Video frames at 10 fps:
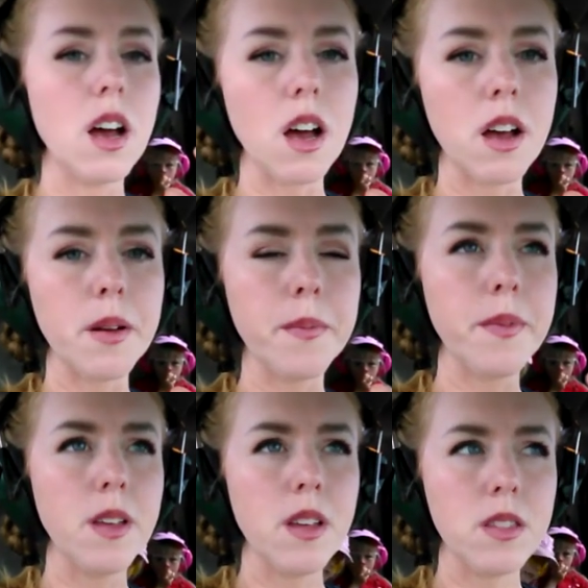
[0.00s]
Um,
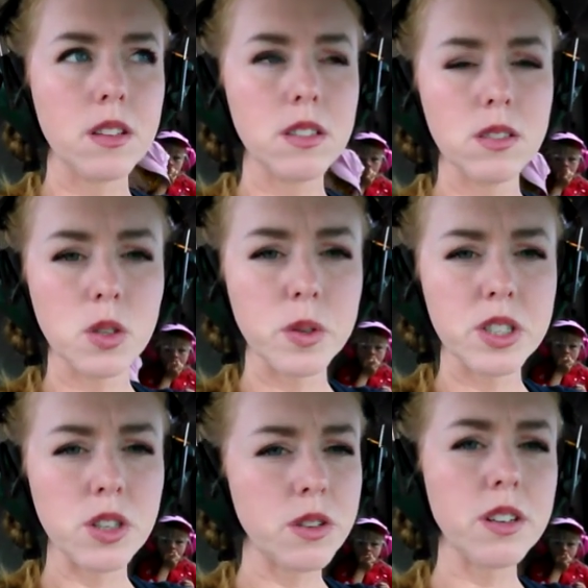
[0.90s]
the little
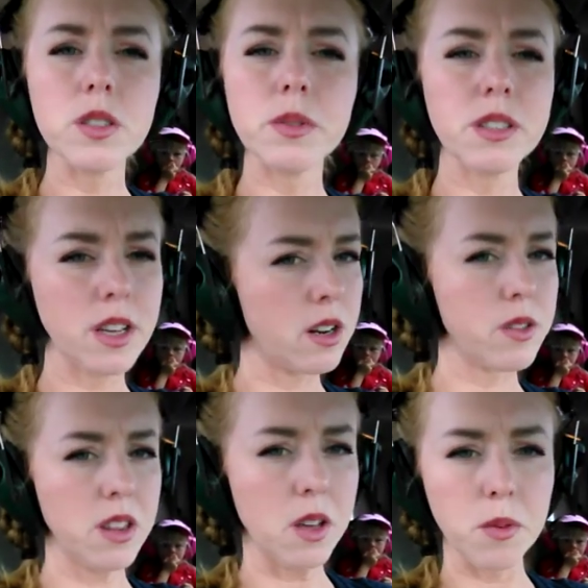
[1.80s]
squishy orange ones, I
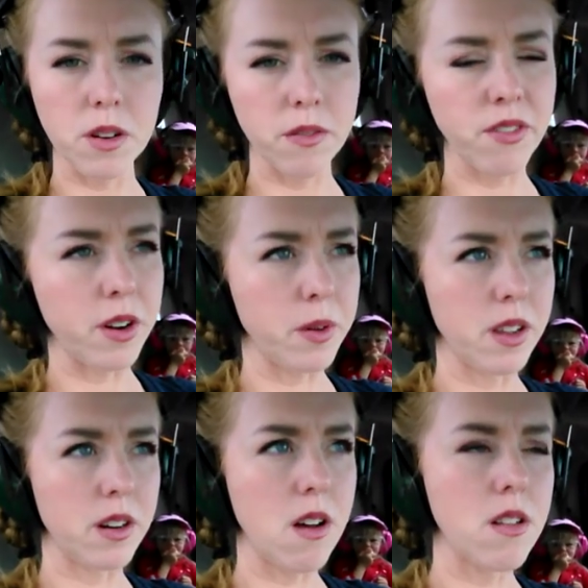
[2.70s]
don't think they work very
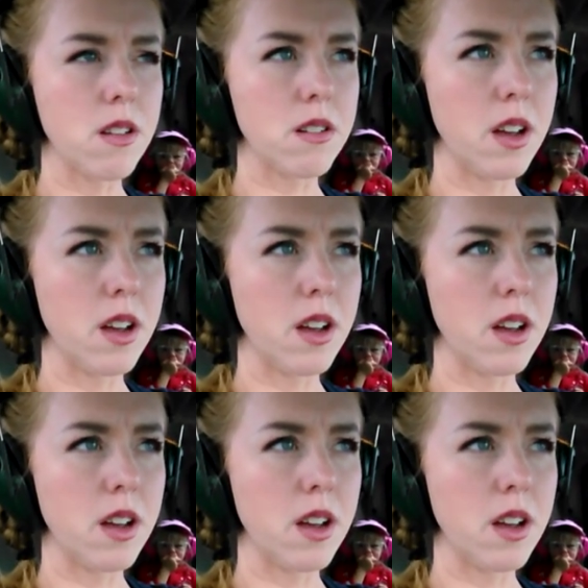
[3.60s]
well at all.